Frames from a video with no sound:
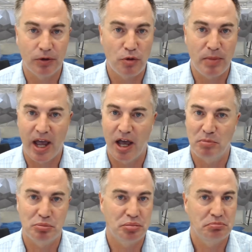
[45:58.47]
roadmap
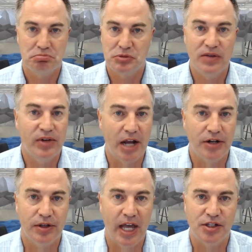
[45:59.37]
to even
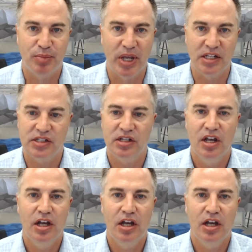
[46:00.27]
enter that space.